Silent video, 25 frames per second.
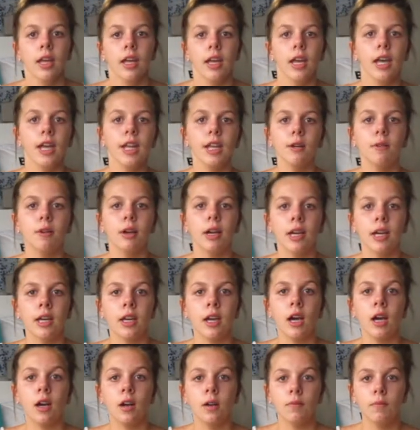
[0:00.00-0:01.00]

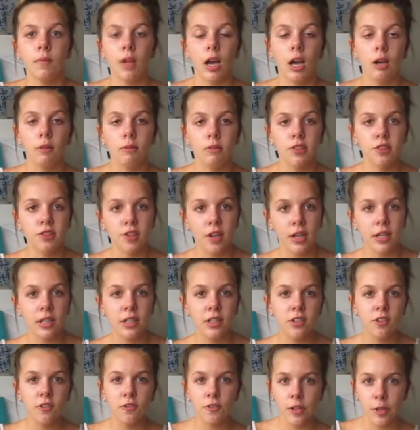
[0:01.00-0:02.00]
Anyway, I was
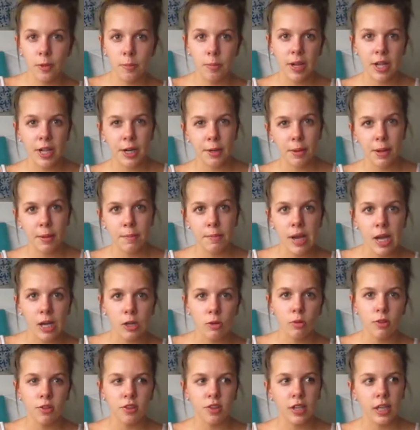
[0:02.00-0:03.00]
starting to feel better. My
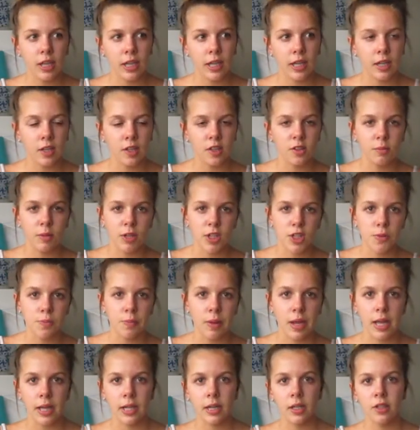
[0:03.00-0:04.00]
back wasn't getting as much
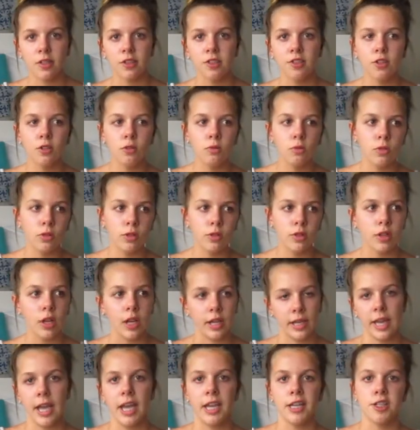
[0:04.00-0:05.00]
pain. It still would
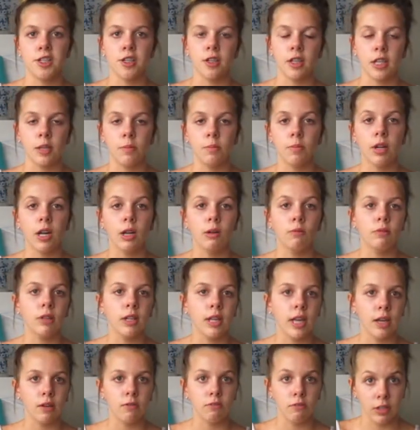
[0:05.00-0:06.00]
occasionally, but I would
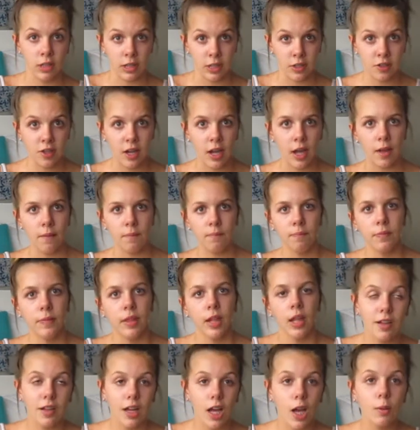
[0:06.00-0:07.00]
get really tight.
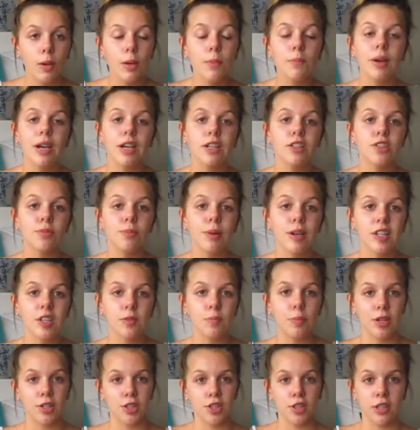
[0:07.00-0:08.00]
I went back to my
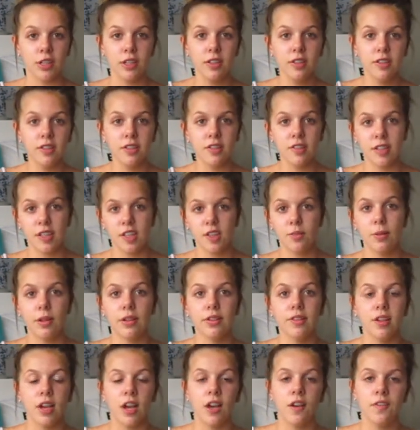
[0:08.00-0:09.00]
specialist 6
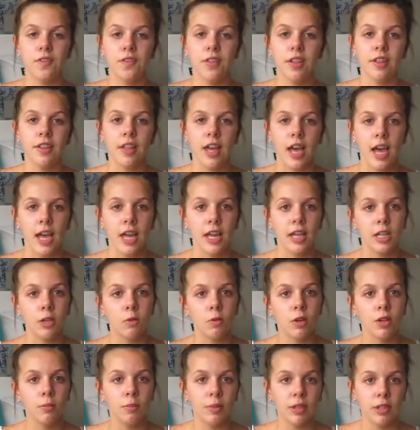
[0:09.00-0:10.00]
months after that, and he
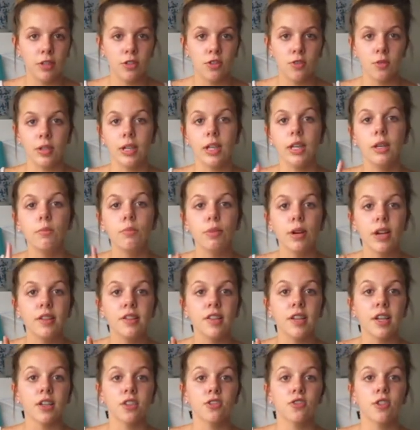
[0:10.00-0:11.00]
wanted me to do an
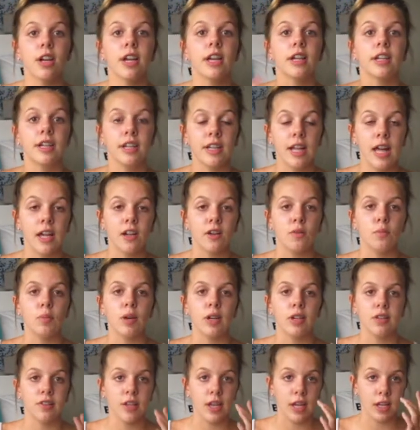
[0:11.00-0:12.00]
in-brace x-ray and an
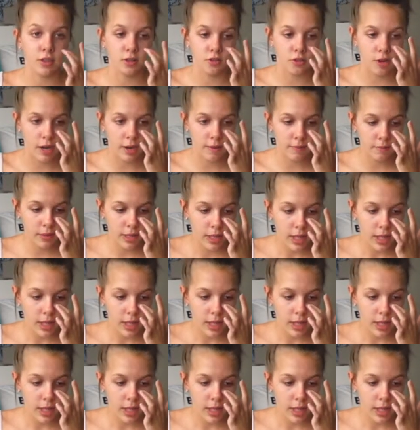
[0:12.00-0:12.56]
out-of-brace x-ray.